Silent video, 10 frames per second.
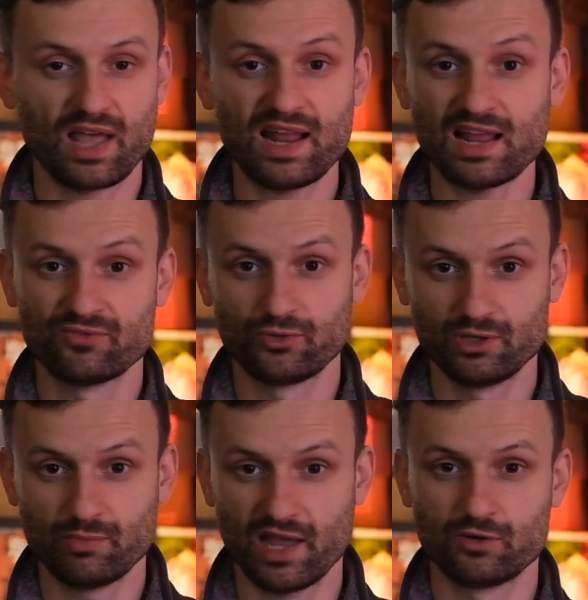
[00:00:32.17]
not on
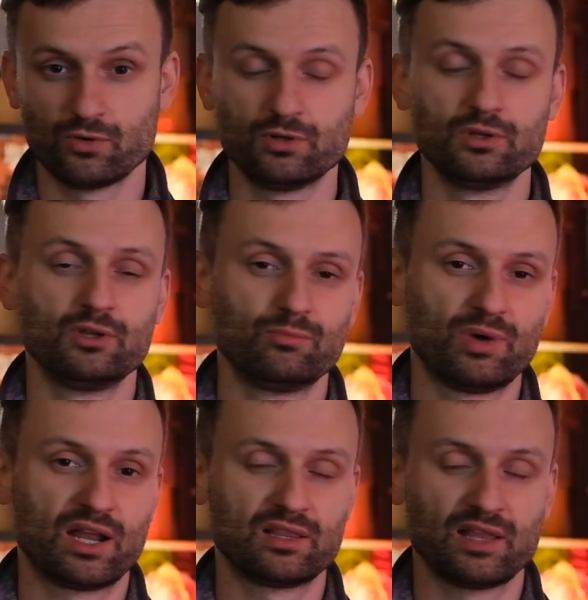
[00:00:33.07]
fully manual,
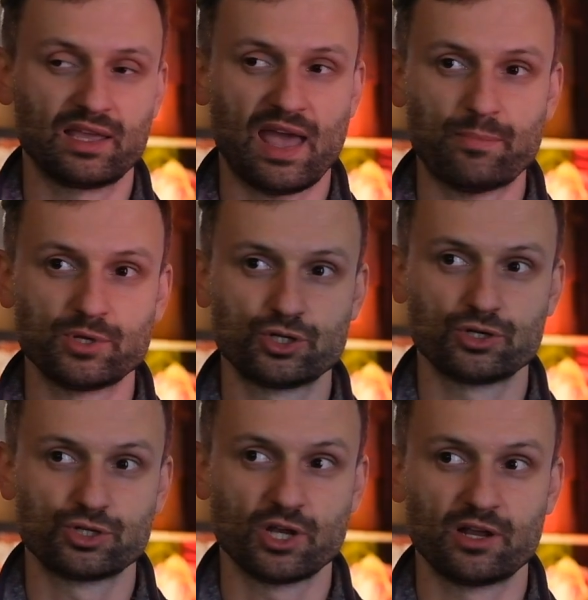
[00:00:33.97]
but on like
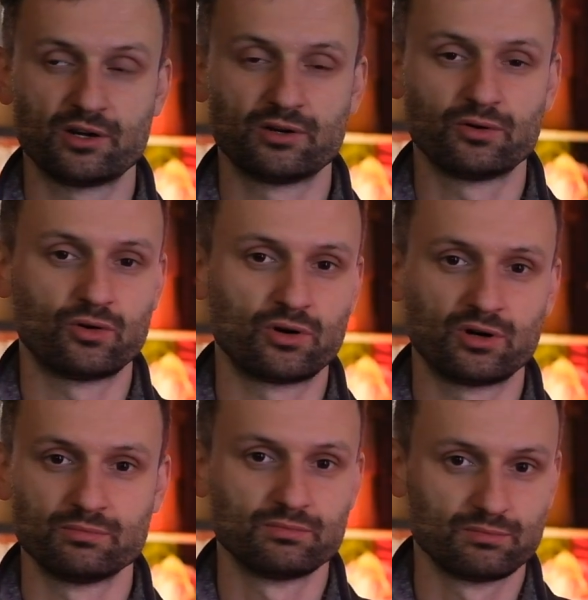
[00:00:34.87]
aperture, shutter,
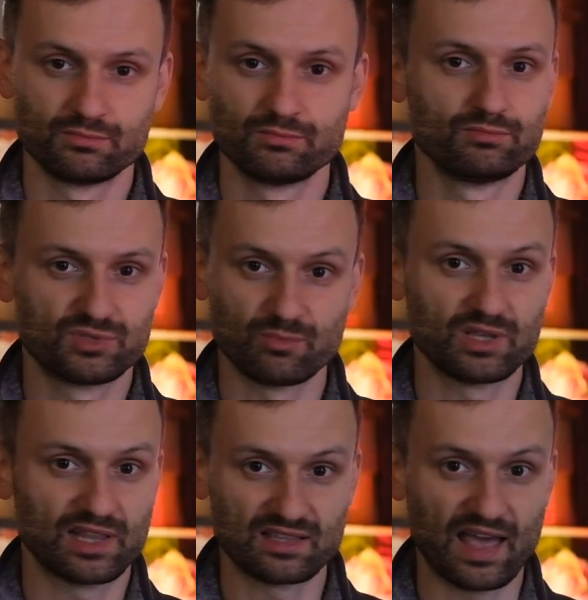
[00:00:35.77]
or
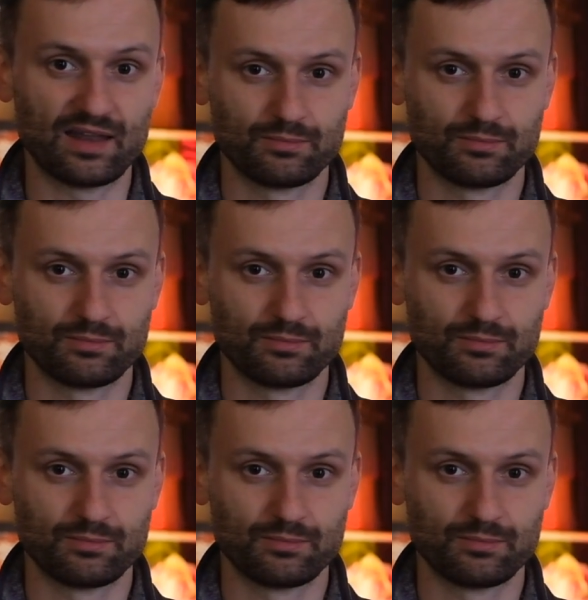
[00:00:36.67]
something like that,